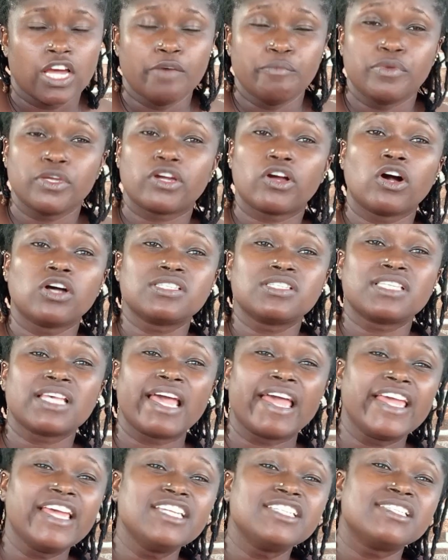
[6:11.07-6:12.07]
because
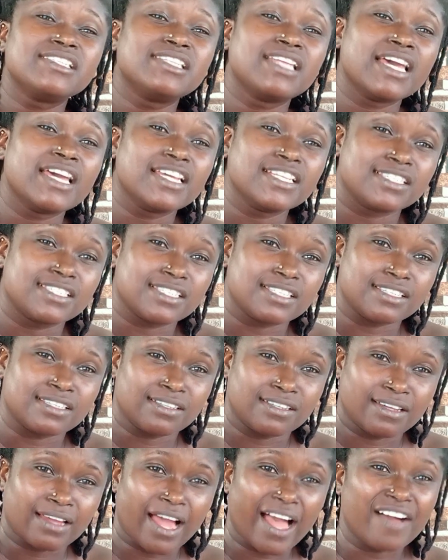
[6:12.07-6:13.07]
each deity
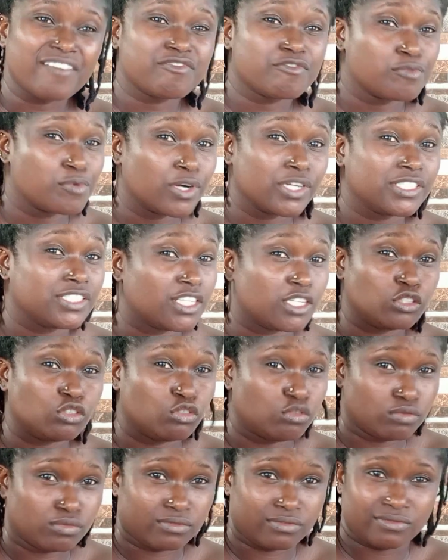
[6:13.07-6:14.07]
have what they
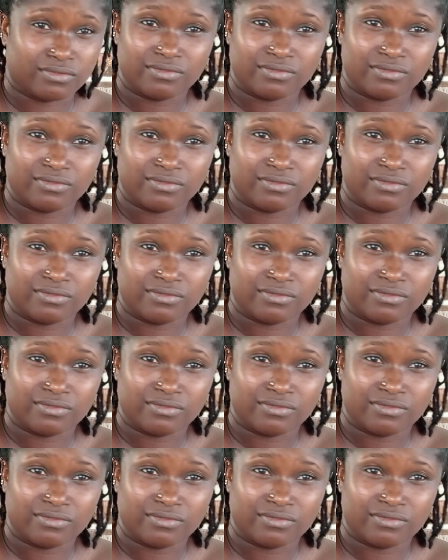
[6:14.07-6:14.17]
do.